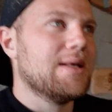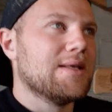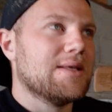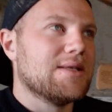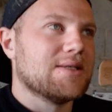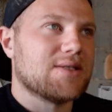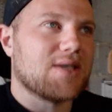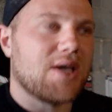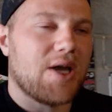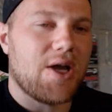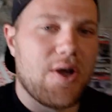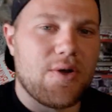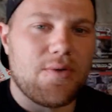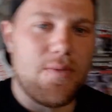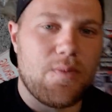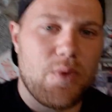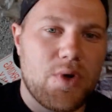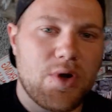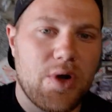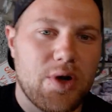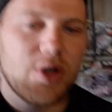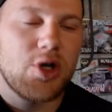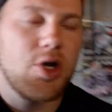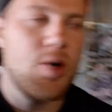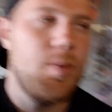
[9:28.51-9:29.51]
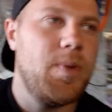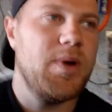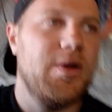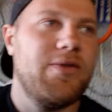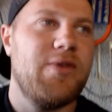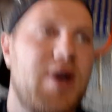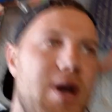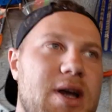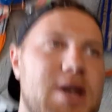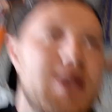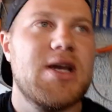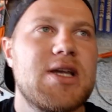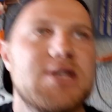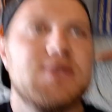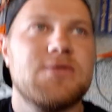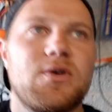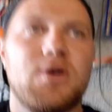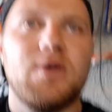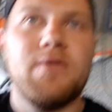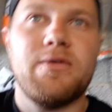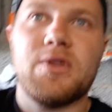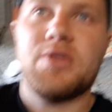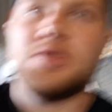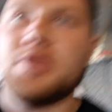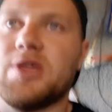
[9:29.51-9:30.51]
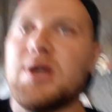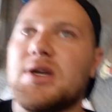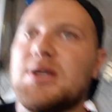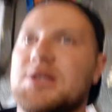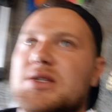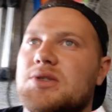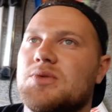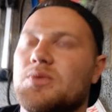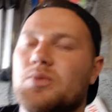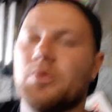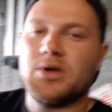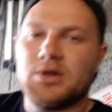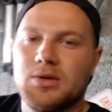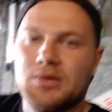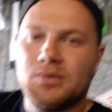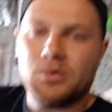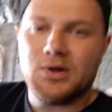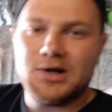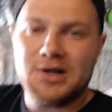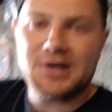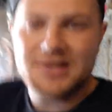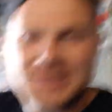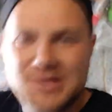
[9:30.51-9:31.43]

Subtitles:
So we've got a couple of ideas for other things we'd like